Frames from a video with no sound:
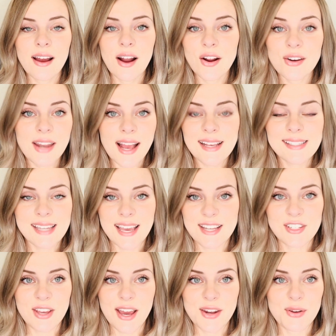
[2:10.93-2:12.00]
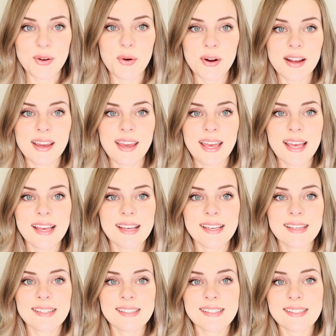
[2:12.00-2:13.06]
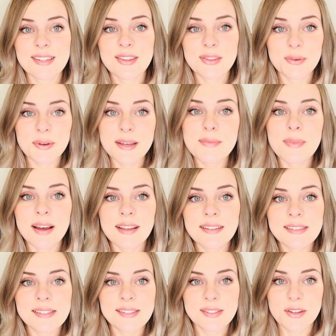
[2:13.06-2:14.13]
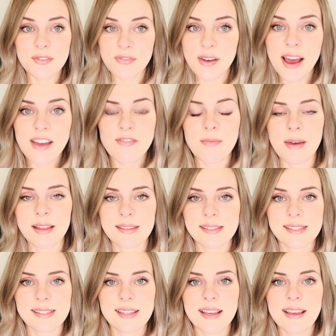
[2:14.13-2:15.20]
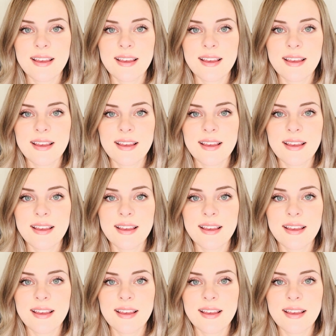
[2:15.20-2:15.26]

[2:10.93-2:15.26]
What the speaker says: Our next age category is 3 months to 5 months.